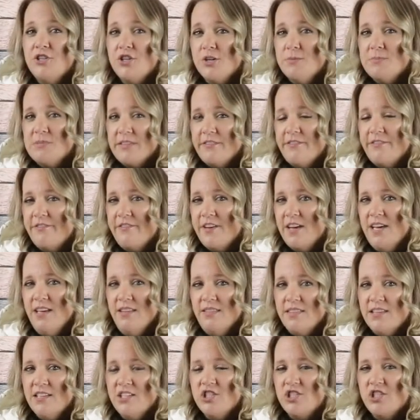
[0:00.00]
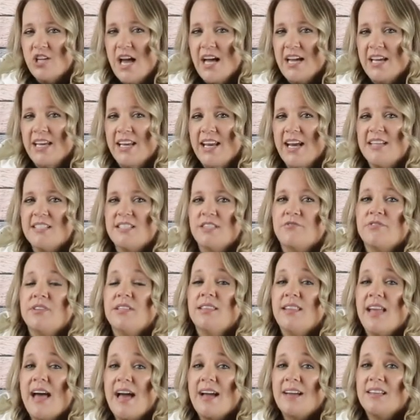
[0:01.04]
terms of fit, this jacket has a
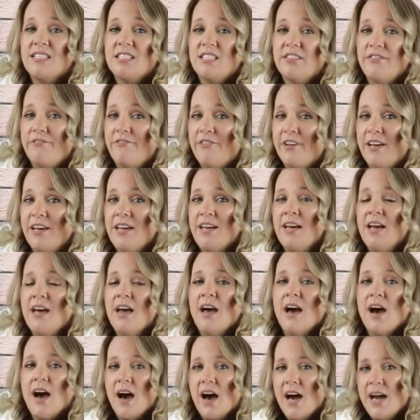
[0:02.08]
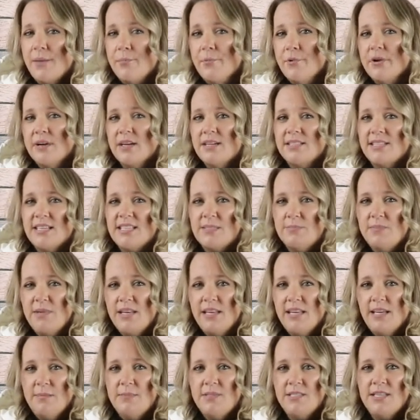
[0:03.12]
relaxed fit. I'm wearing a size
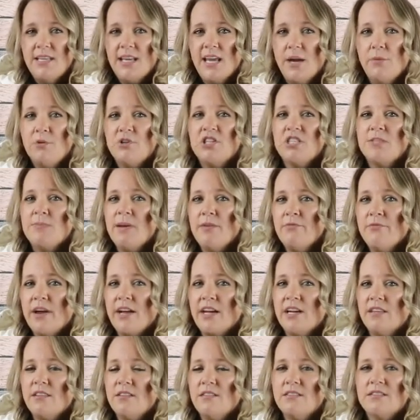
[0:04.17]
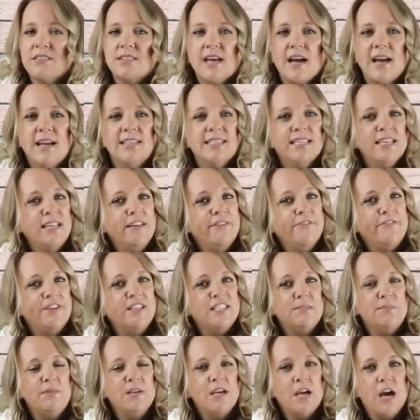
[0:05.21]
medium today, which is my regular size, and it
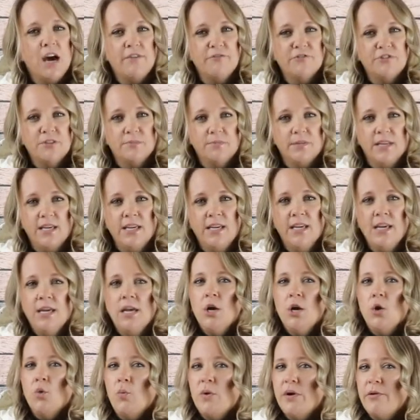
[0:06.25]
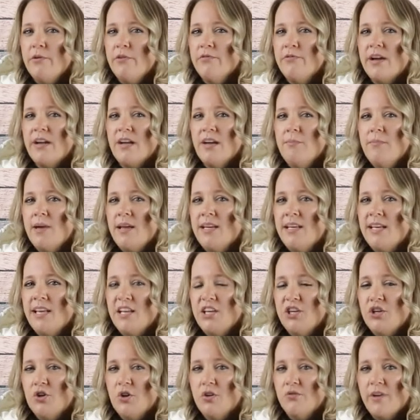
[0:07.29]
fits me comfortably. We would recommend
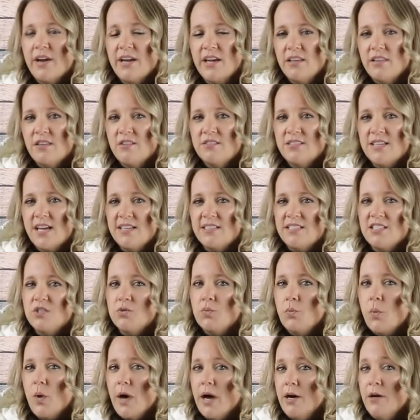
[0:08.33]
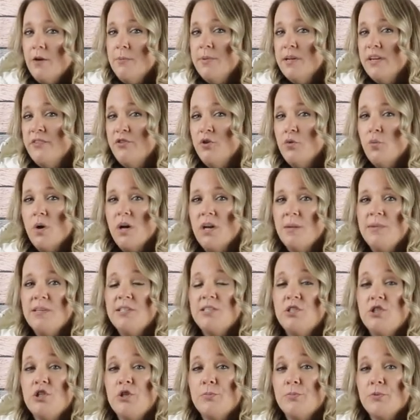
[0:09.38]
getting your regular size as well, but if you want to be
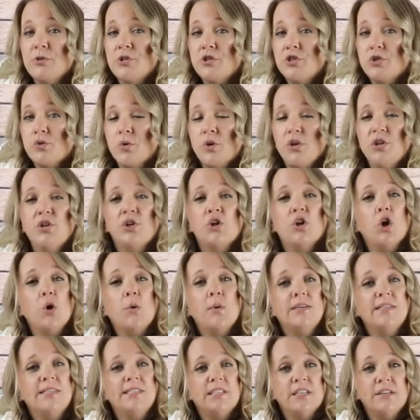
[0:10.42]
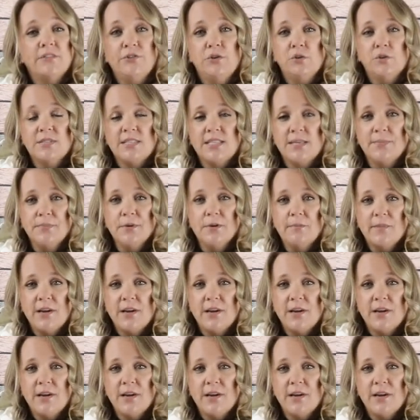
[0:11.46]
super sure, you could always stick a few simple